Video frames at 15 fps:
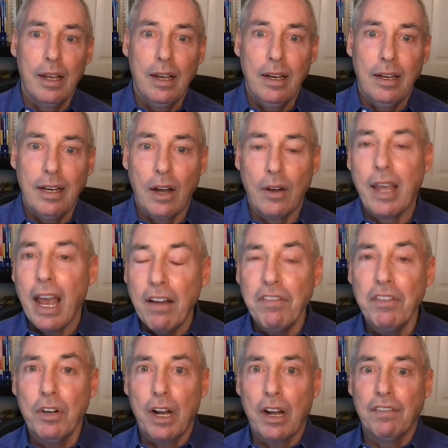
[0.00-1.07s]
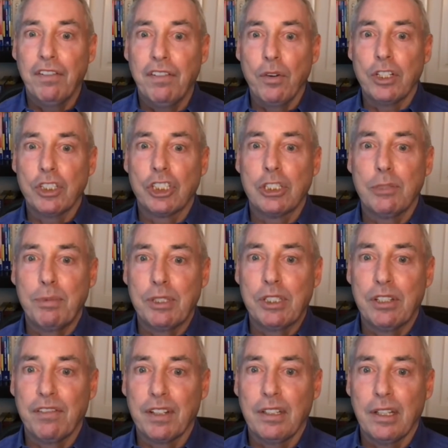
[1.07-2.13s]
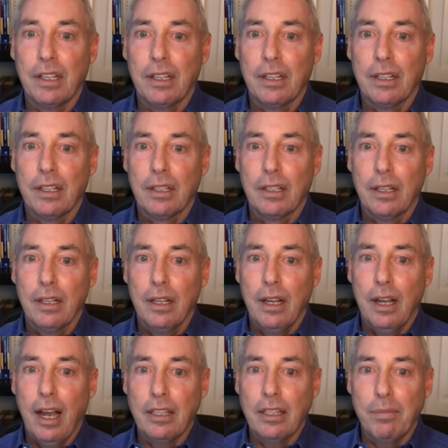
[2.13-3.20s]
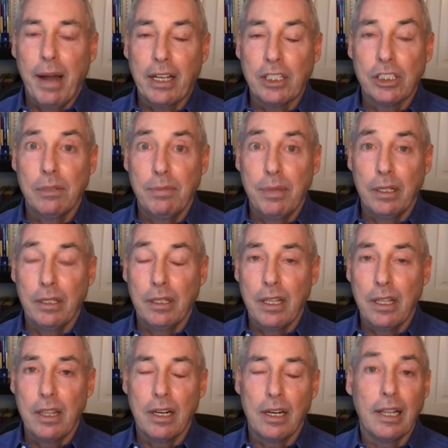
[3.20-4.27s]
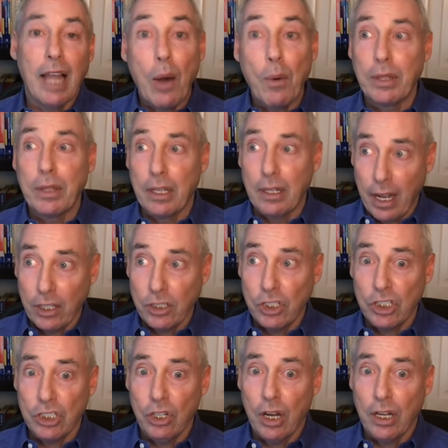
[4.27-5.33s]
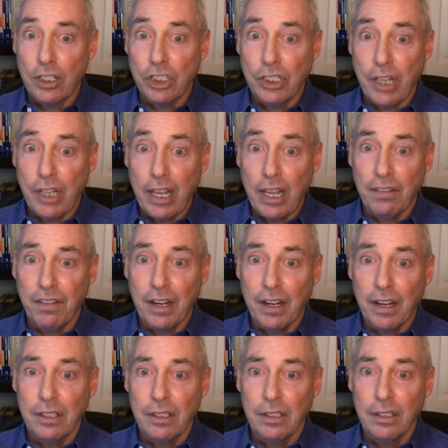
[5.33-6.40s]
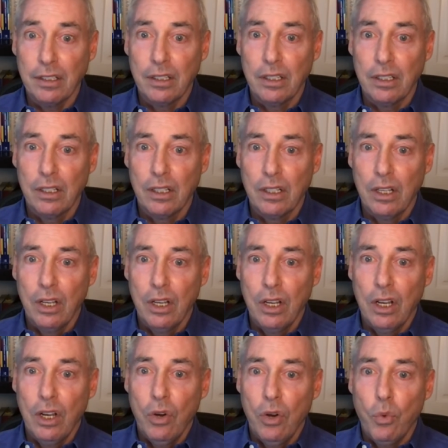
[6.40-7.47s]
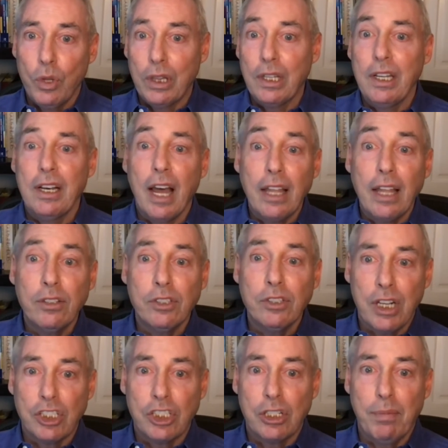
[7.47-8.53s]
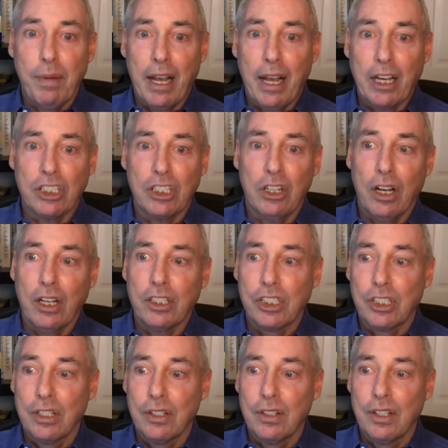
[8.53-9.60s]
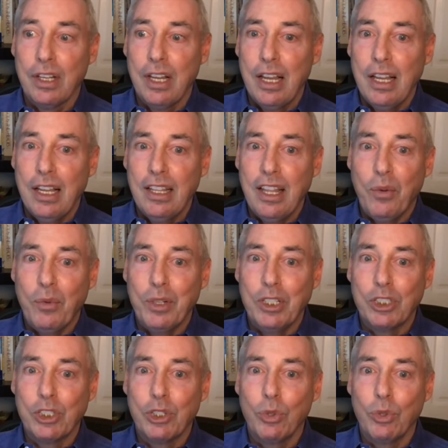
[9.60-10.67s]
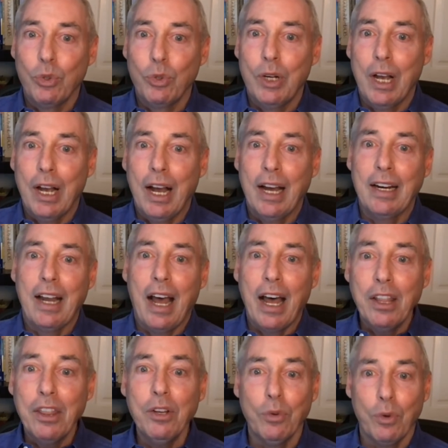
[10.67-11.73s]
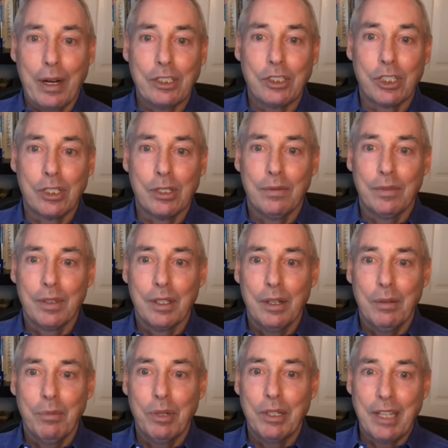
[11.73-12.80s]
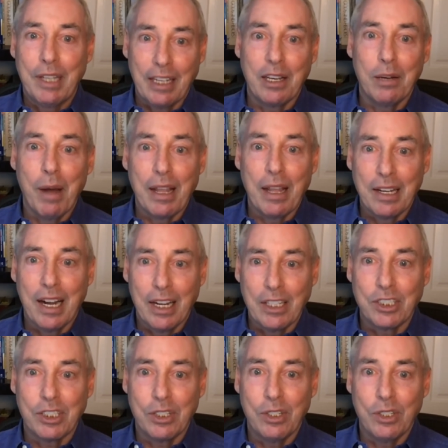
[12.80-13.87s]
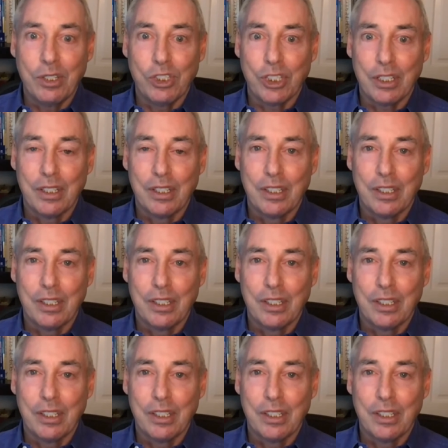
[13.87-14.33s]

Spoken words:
Now, Kavanaugh focused specifically on the possibility that allowing the Texas law to stay in effect would lead other states to pass laws that would intrude on other rights protected by the Constitution,